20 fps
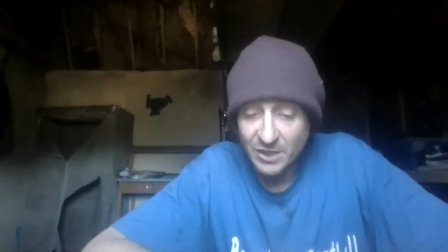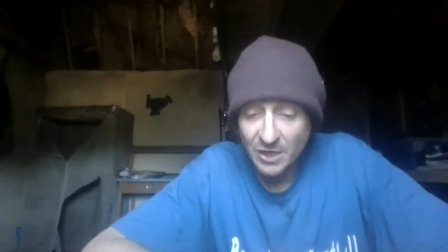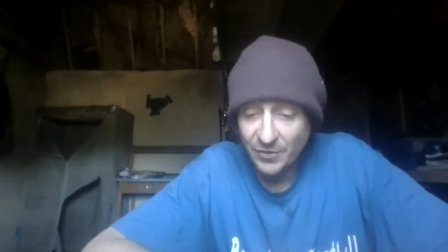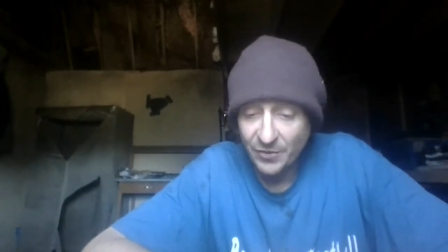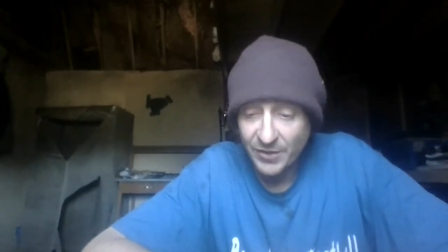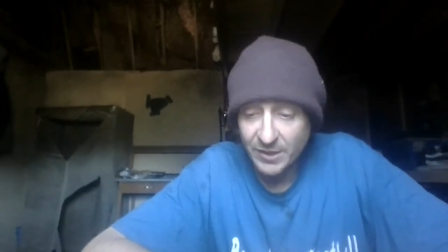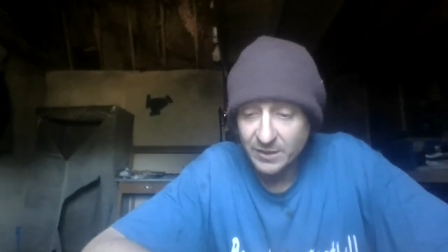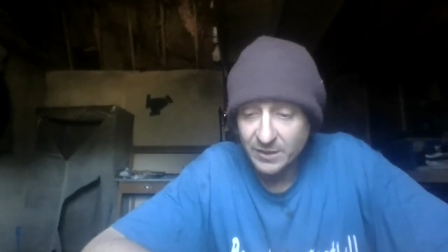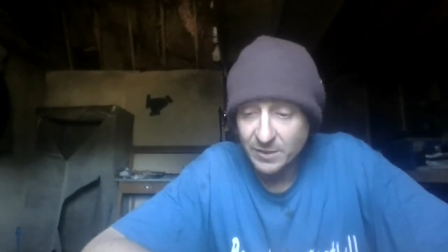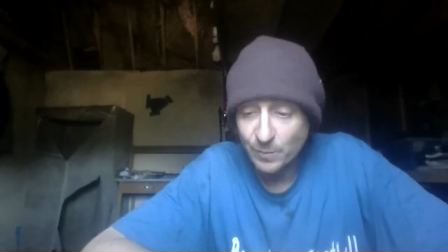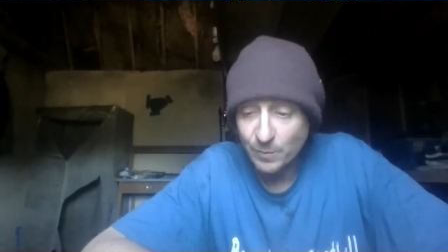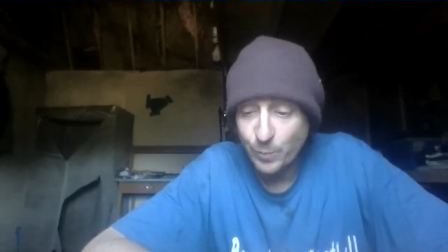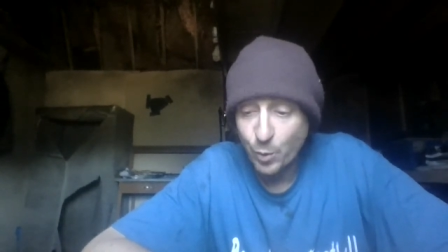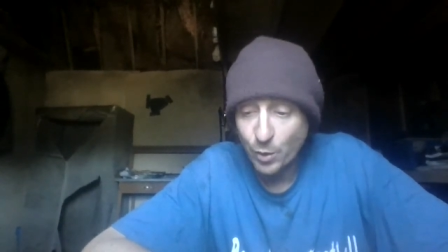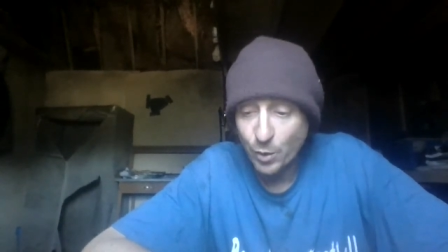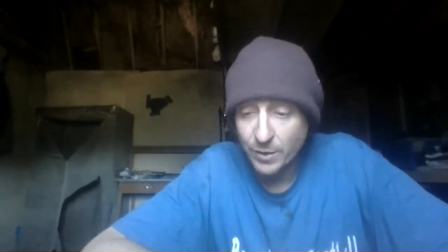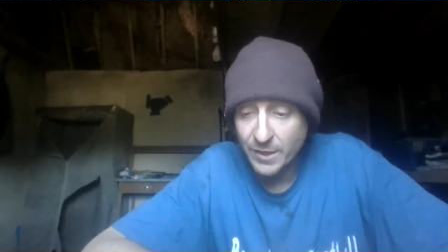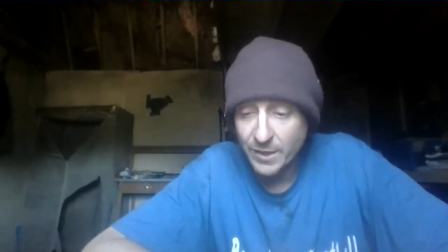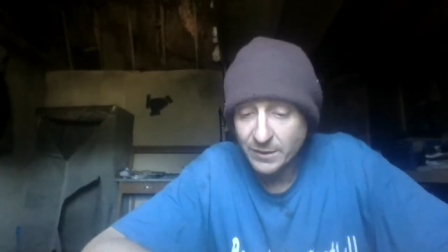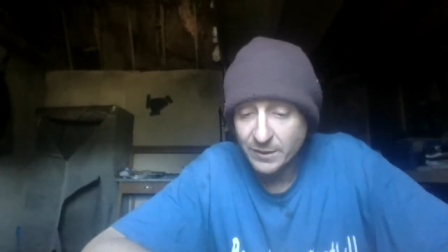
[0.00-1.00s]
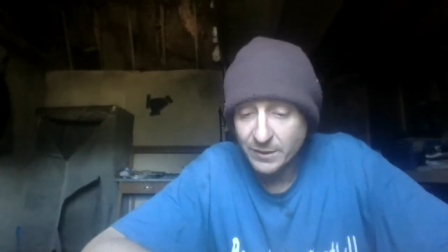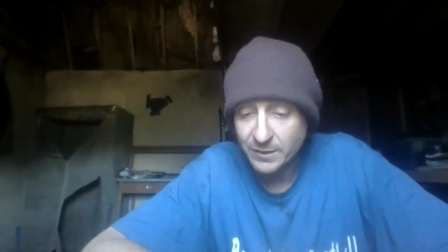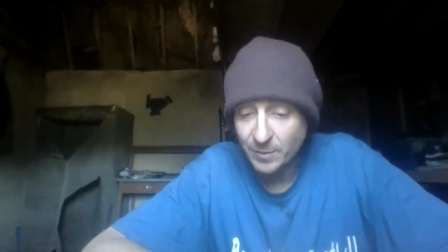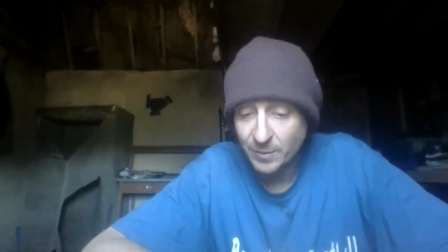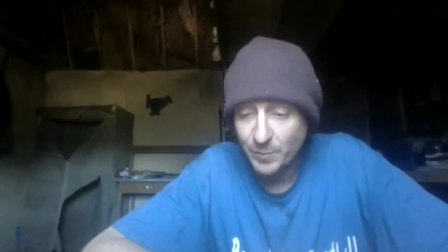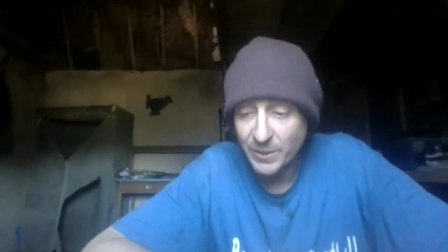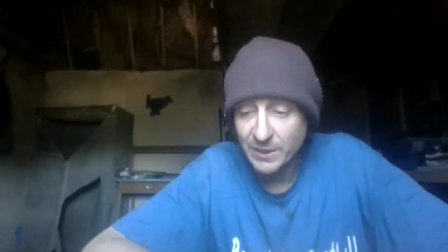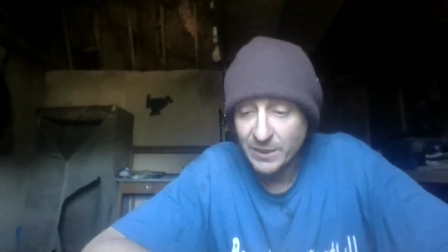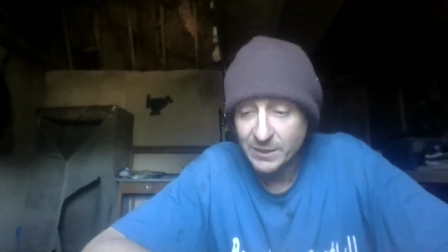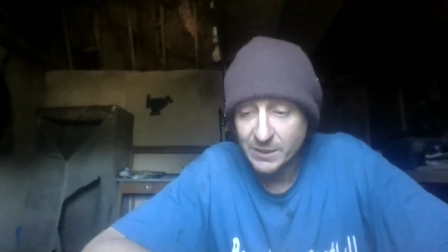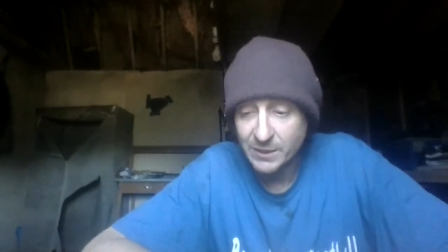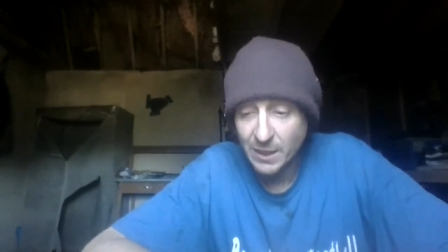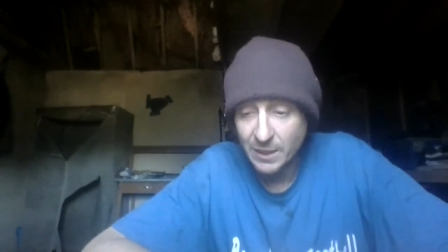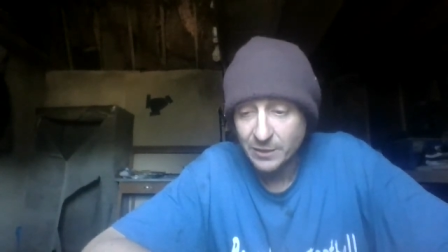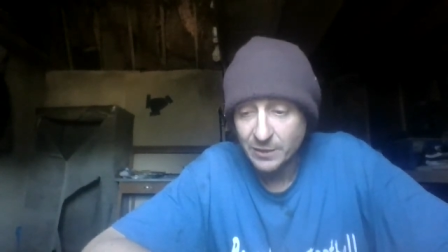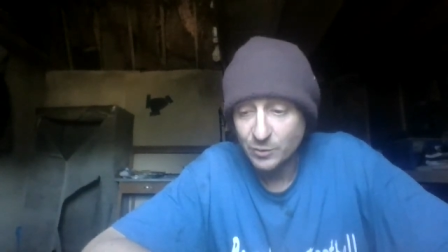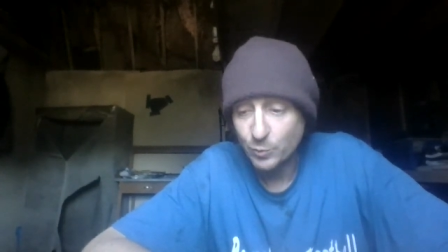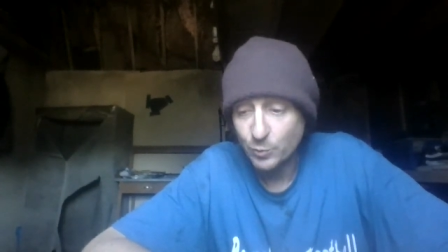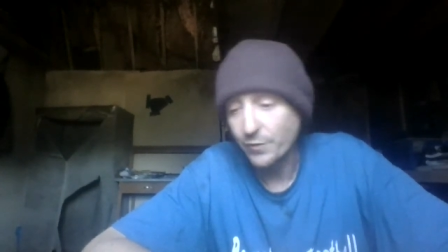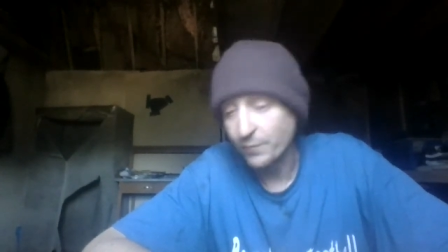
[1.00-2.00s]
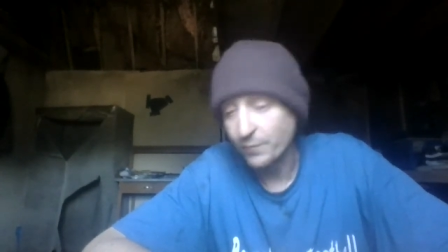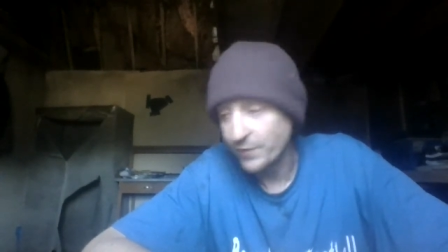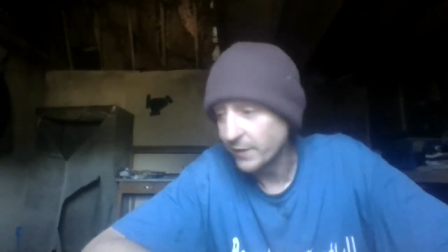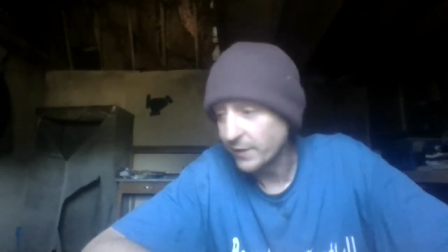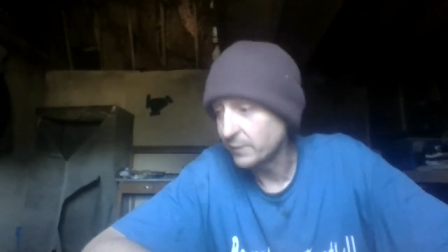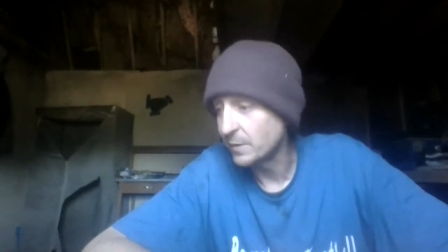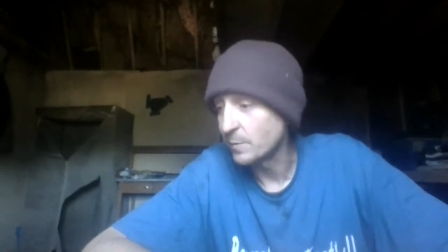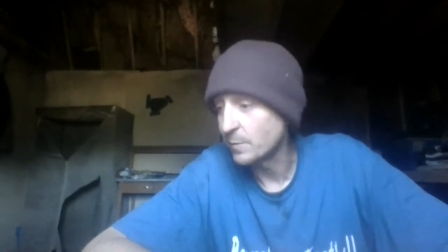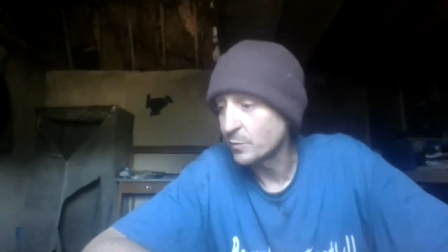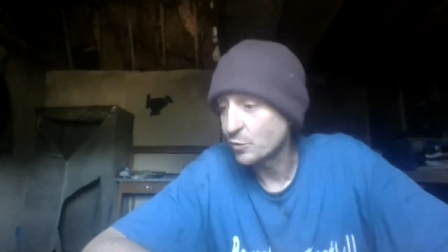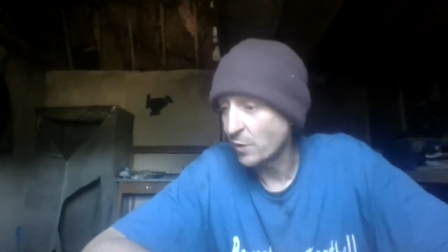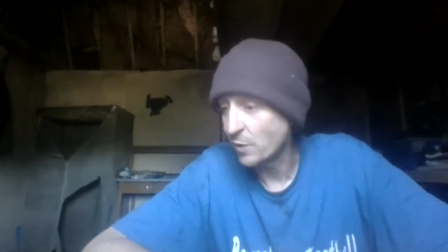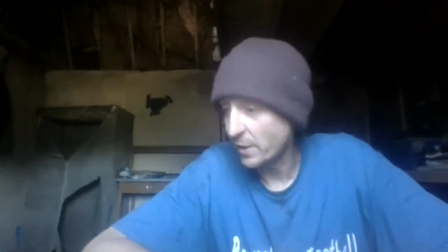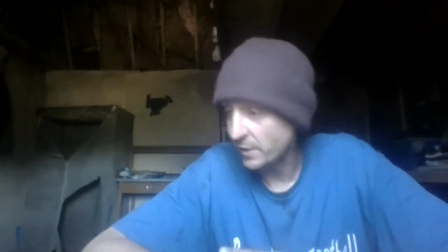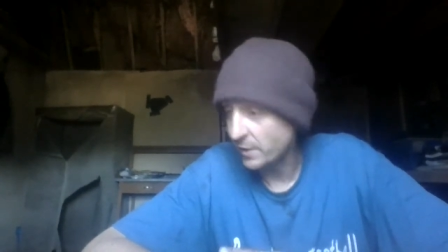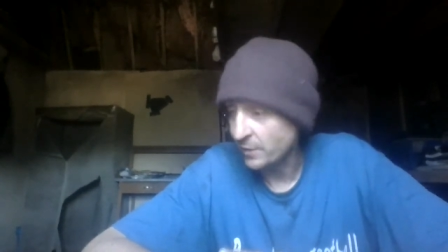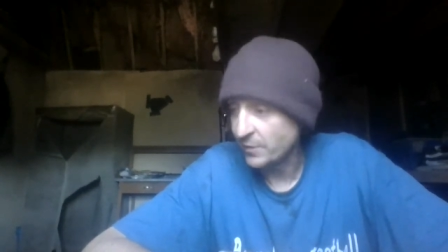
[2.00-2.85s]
and I think it's important actually to pick sides with the victims, right?